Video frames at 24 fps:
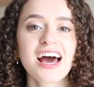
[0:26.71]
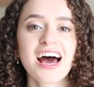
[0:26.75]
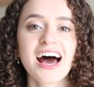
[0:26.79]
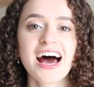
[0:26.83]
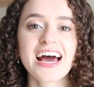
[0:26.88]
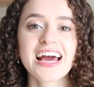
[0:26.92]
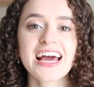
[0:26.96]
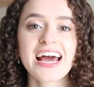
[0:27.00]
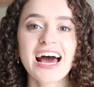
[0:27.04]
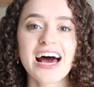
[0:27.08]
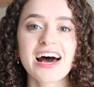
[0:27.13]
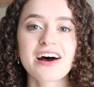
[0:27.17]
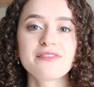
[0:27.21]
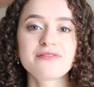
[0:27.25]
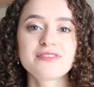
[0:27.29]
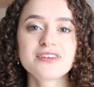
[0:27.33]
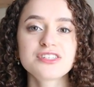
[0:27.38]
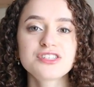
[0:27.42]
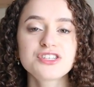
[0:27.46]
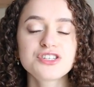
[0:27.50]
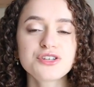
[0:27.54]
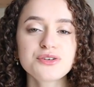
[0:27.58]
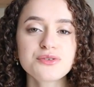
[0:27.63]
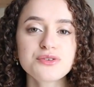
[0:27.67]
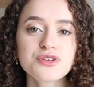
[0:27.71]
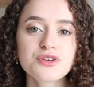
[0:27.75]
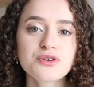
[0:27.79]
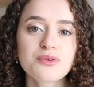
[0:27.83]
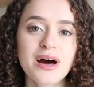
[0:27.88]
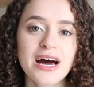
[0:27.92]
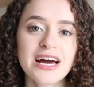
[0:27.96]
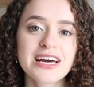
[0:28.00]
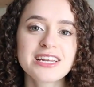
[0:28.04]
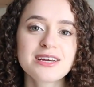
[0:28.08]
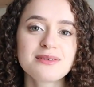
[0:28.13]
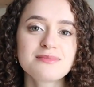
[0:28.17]
I have two new
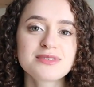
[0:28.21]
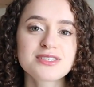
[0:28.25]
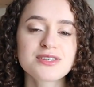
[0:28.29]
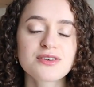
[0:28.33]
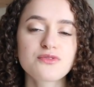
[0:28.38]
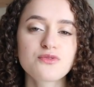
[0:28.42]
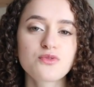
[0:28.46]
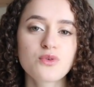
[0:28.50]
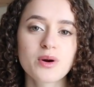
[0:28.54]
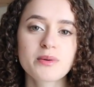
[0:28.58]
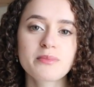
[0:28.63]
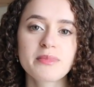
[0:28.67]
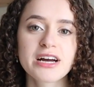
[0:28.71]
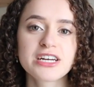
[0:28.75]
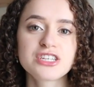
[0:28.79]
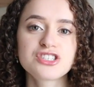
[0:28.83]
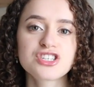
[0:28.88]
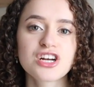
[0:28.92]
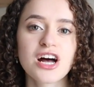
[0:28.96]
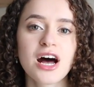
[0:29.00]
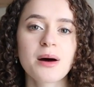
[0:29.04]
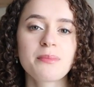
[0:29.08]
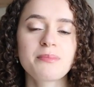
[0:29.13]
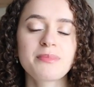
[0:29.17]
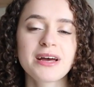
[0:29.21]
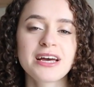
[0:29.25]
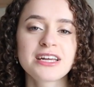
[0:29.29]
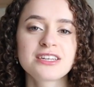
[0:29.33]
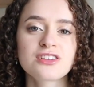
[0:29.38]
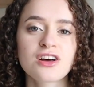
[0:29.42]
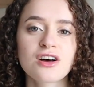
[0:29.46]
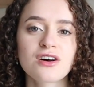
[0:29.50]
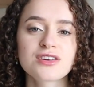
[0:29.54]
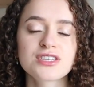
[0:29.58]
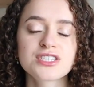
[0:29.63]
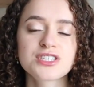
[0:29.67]
items for my shop,
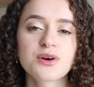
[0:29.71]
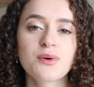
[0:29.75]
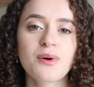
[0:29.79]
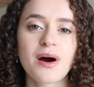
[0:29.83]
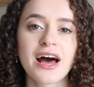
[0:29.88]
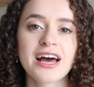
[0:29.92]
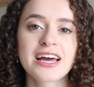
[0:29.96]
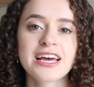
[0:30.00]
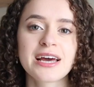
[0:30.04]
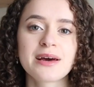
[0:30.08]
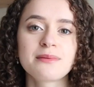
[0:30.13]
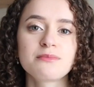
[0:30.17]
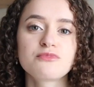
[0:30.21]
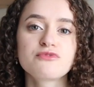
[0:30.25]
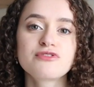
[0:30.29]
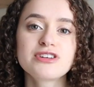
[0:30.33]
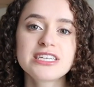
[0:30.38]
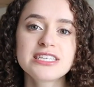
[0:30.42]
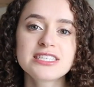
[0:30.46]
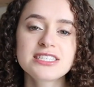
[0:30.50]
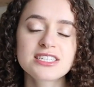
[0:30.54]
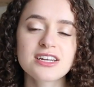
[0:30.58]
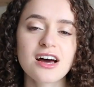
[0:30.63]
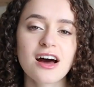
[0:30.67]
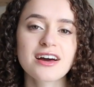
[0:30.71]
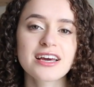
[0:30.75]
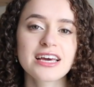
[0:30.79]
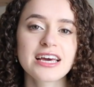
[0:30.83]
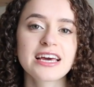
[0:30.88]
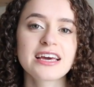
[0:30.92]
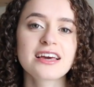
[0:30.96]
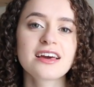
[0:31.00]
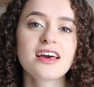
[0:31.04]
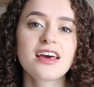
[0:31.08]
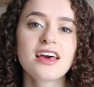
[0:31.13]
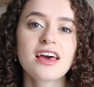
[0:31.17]
and also I am
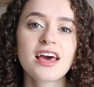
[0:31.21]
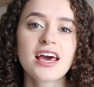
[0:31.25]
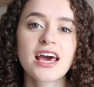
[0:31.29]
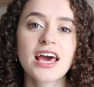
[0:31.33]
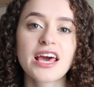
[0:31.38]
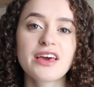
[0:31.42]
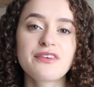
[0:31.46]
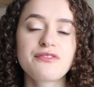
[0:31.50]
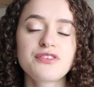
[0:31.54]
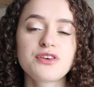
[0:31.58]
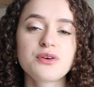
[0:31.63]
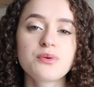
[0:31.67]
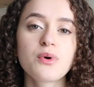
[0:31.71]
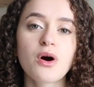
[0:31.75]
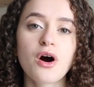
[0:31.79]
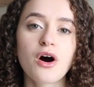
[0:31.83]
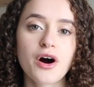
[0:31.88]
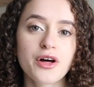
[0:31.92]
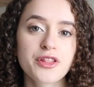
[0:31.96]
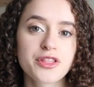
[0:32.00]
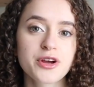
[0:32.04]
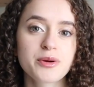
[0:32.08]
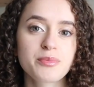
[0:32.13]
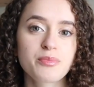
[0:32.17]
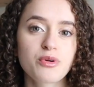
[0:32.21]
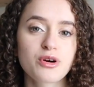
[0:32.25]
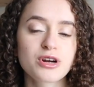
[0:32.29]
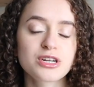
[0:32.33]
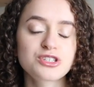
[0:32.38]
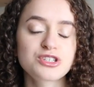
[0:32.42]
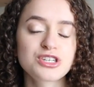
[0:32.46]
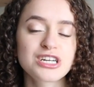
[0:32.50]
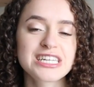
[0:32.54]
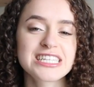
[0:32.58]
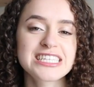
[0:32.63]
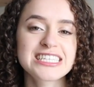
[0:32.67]
restocking a few author
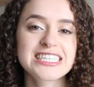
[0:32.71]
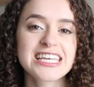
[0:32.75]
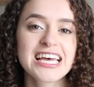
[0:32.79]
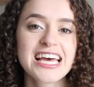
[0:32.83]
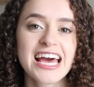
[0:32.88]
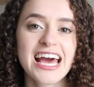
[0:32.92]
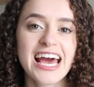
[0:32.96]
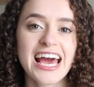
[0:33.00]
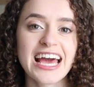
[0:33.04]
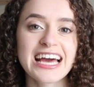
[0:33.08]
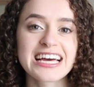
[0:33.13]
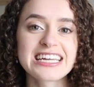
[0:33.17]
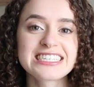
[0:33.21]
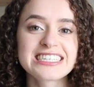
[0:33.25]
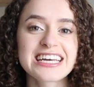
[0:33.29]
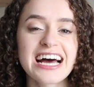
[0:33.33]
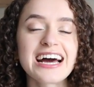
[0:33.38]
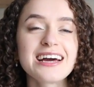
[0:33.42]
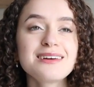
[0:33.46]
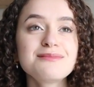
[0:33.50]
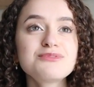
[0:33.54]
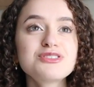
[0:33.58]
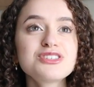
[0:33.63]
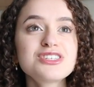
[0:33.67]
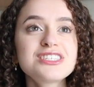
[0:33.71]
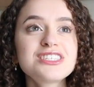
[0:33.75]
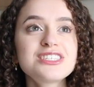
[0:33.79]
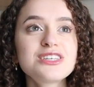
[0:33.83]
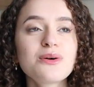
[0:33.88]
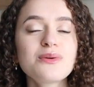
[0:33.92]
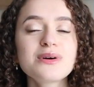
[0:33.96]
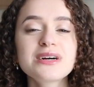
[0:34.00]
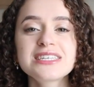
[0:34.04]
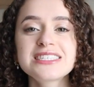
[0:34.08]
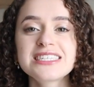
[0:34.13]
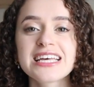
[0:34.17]
portraits, and I'm just
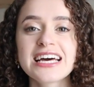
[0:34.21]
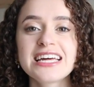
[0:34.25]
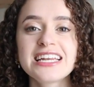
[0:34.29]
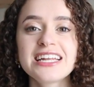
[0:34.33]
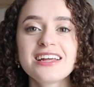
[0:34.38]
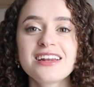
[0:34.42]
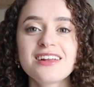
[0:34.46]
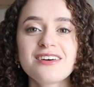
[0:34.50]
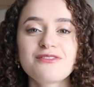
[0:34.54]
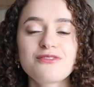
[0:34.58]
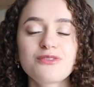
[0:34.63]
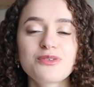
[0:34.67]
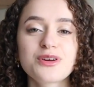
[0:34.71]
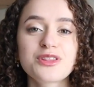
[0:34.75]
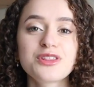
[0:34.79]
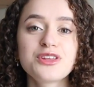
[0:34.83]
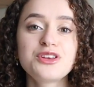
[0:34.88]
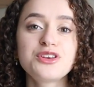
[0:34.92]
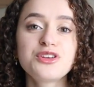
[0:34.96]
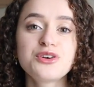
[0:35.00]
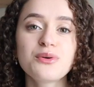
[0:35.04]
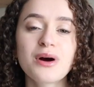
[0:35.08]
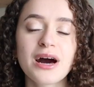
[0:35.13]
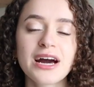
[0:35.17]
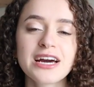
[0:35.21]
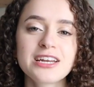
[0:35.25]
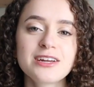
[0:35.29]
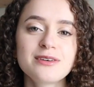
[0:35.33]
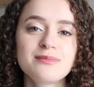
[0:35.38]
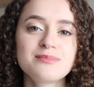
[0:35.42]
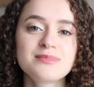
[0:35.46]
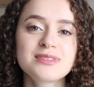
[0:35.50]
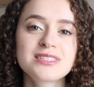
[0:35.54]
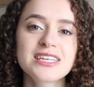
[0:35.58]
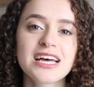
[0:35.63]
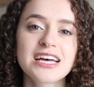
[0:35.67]
so excited for the new
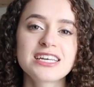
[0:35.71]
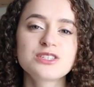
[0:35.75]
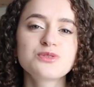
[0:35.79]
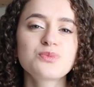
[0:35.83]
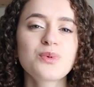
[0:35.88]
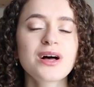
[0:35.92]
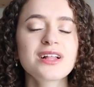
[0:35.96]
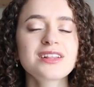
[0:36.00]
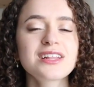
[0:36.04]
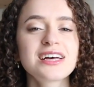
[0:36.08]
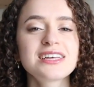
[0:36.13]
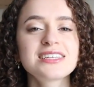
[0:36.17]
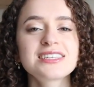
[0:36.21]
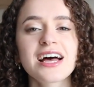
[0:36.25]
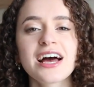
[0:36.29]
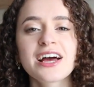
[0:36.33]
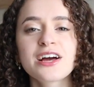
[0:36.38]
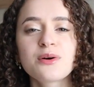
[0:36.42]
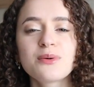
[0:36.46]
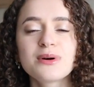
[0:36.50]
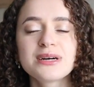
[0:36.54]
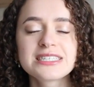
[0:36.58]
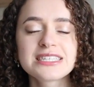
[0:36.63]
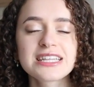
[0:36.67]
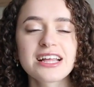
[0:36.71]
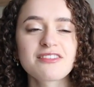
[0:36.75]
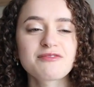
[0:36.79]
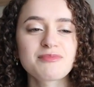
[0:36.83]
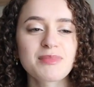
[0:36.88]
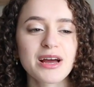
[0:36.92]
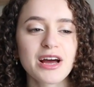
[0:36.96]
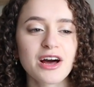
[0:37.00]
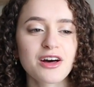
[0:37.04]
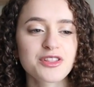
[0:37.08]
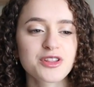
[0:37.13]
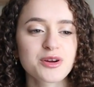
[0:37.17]
items, as well as I always love
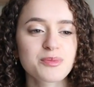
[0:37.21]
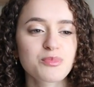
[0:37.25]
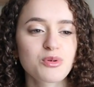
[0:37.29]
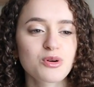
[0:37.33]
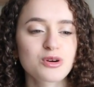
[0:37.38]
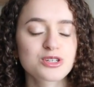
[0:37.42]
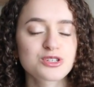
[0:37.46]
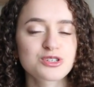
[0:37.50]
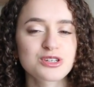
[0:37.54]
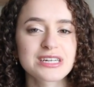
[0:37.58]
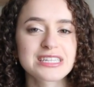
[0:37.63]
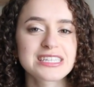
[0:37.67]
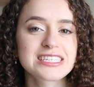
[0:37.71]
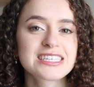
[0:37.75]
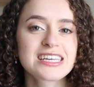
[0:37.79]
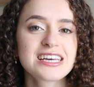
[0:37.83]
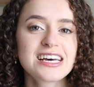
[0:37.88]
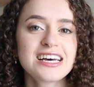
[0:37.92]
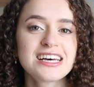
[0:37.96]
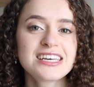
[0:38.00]
my author portraits.